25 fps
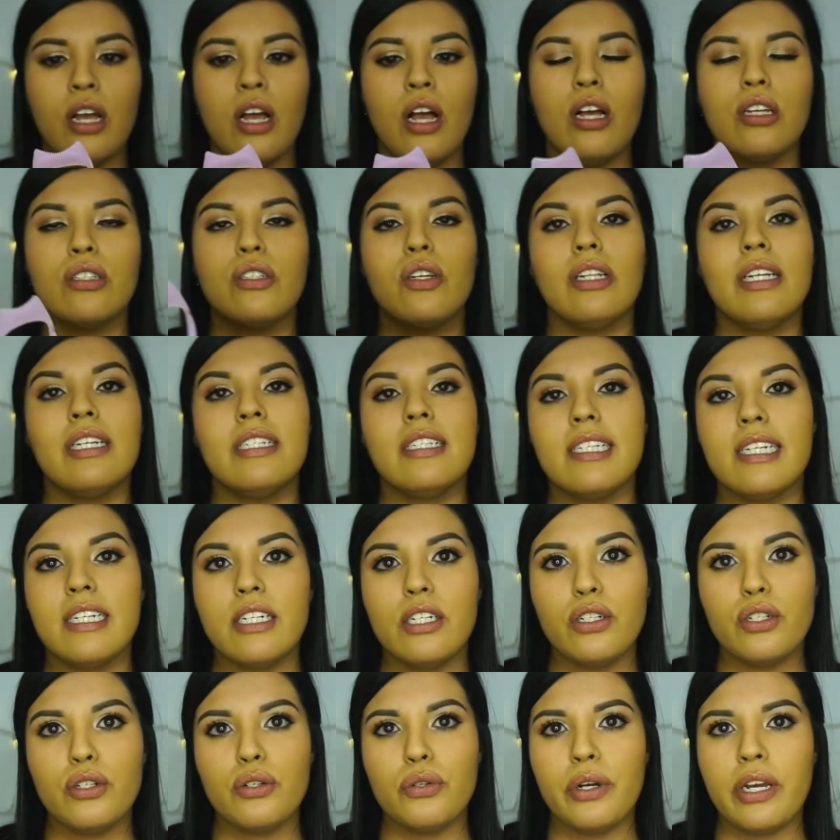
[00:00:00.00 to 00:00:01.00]
So let's say
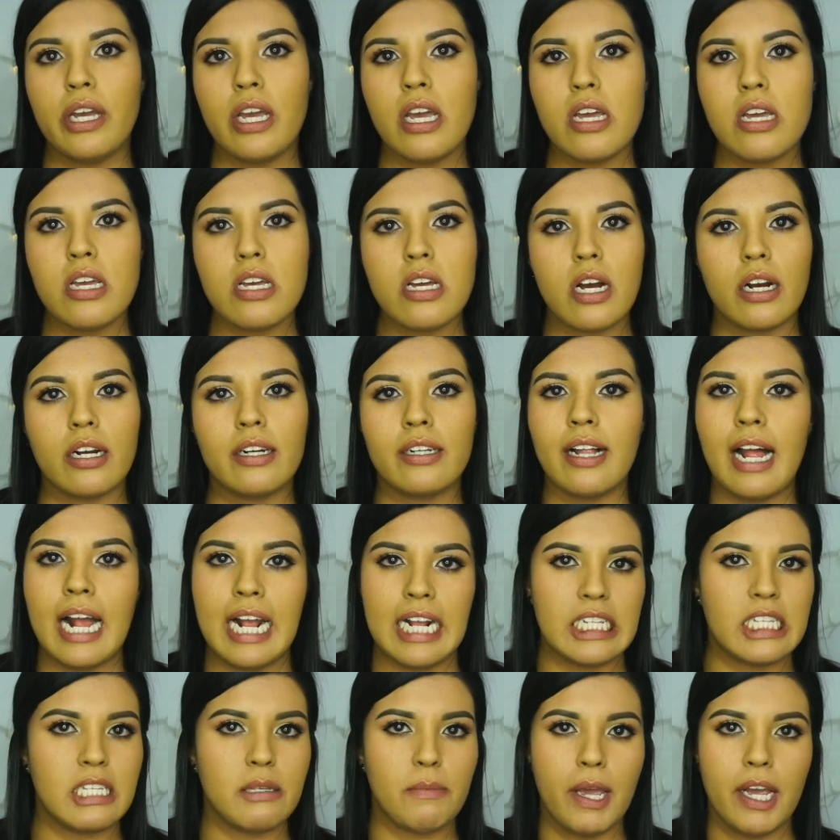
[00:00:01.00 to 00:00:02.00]
you're doing a
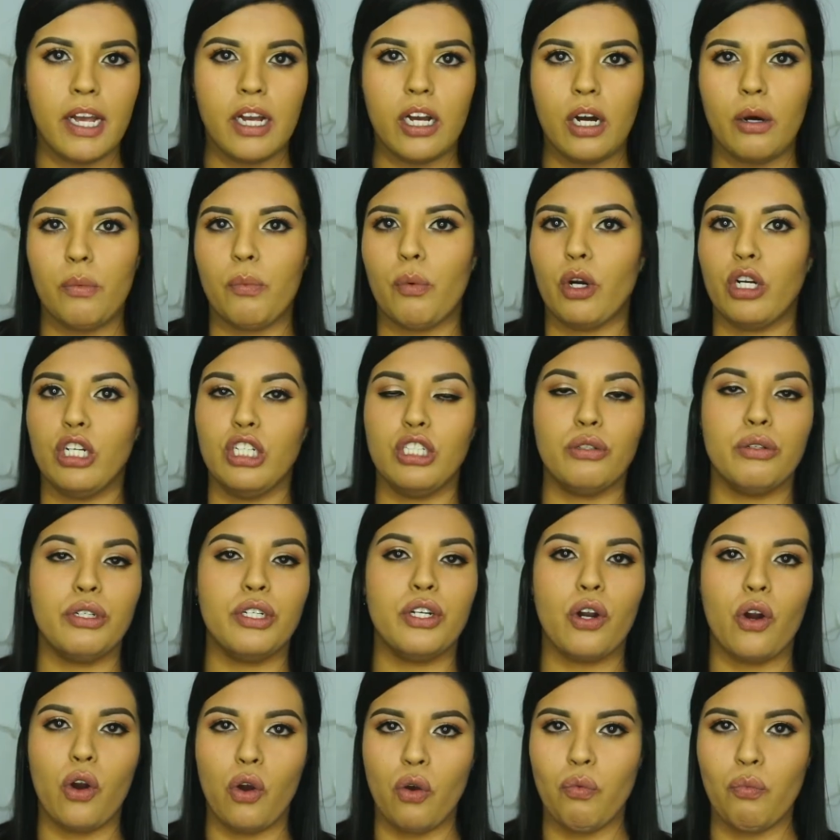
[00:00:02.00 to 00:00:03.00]
client's makeup or you're doing
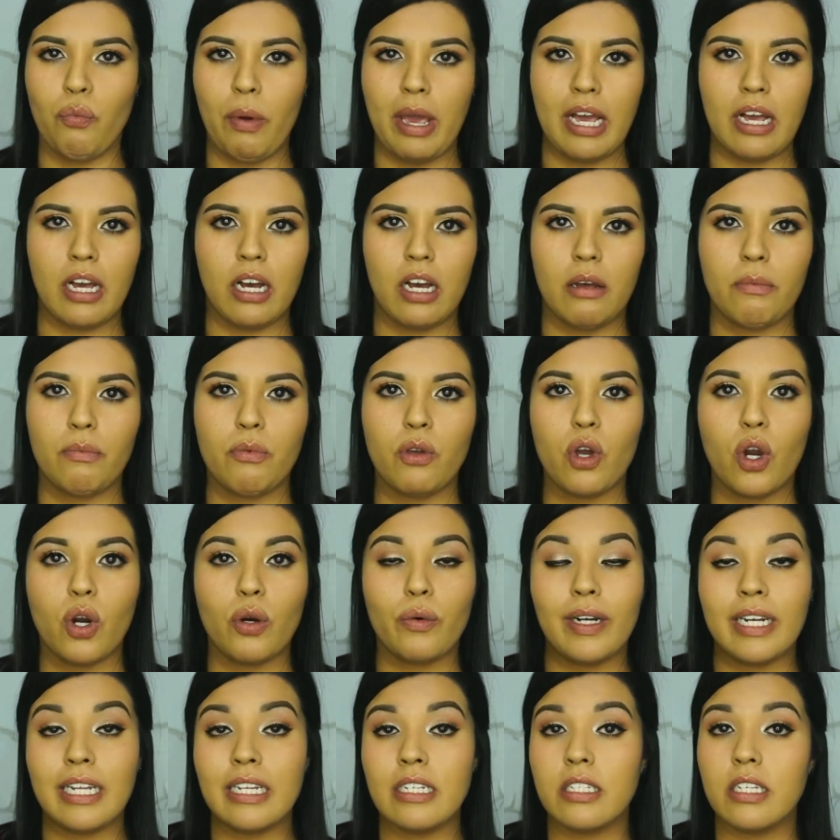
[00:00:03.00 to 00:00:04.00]
your own makeup. You
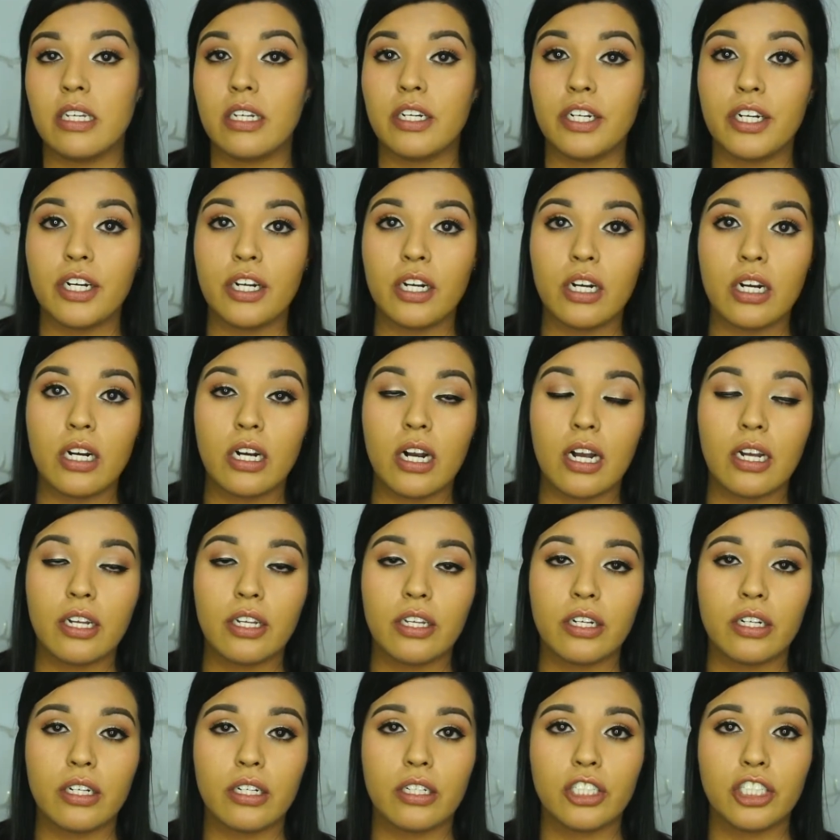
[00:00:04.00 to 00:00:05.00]
already did
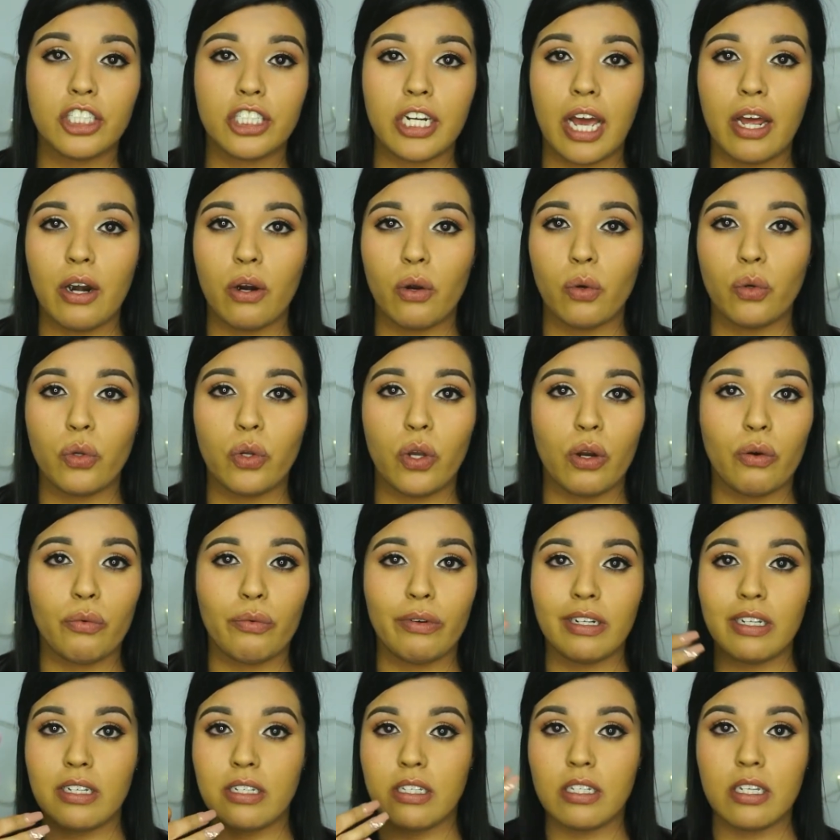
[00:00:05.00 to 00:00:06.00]
your shadow, you
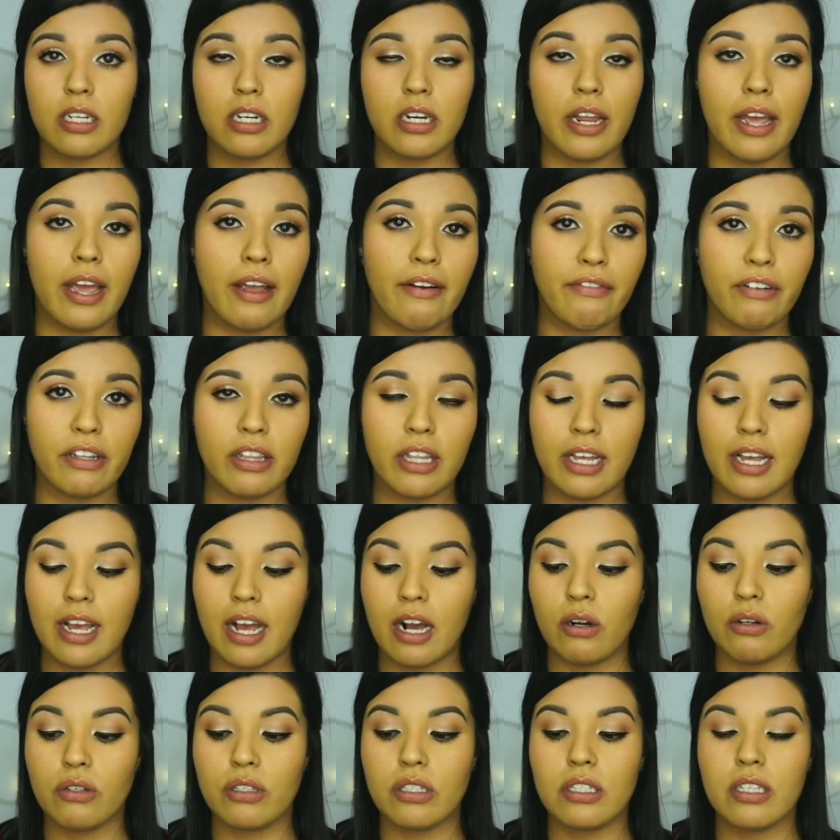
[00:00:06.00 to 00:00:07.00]
already did everything
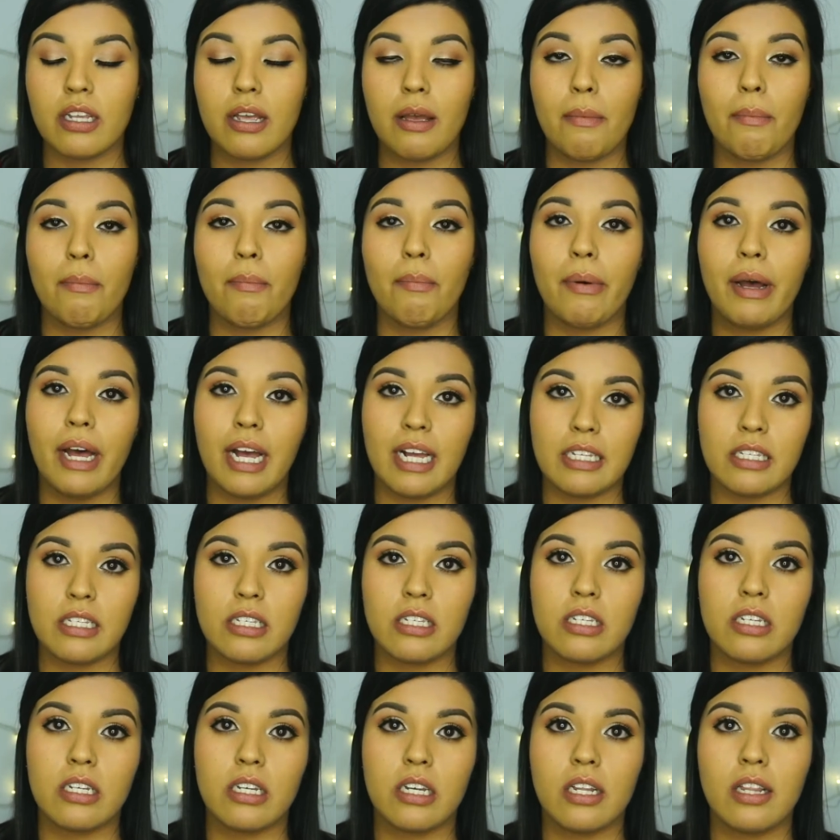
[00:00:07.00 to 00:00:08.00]
else,
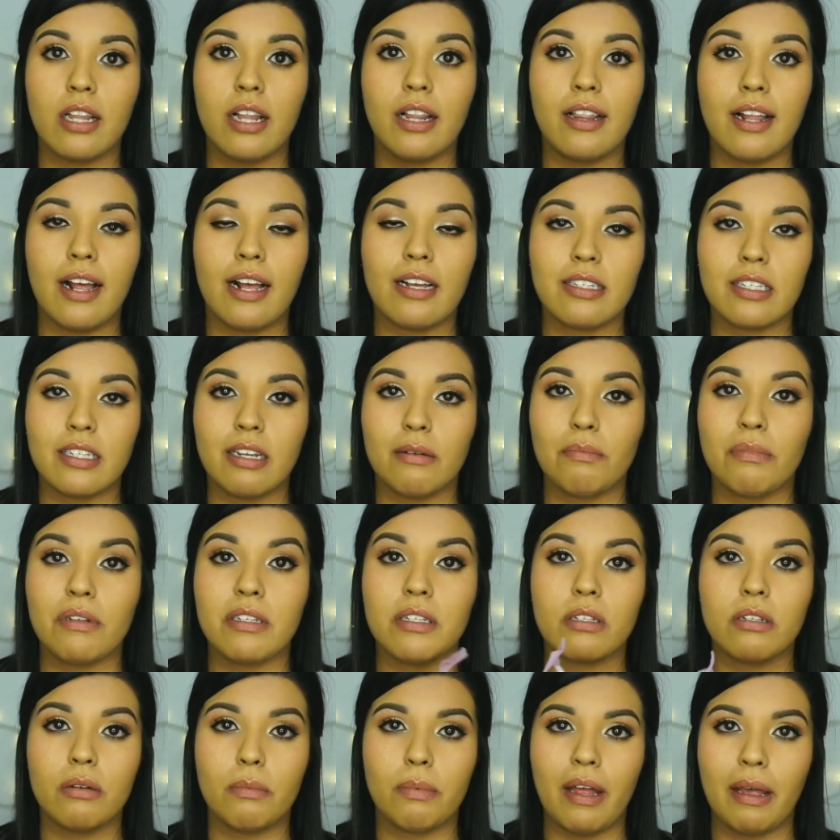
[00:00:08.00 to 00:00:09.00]
but the last step is
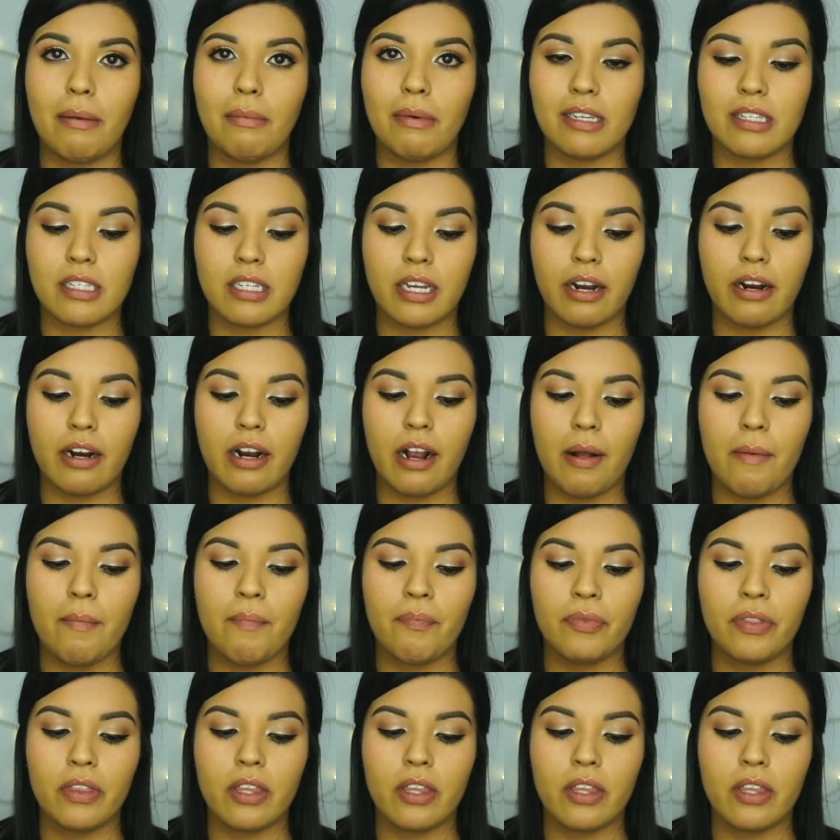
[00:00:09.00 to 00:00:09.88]
to apply mascara.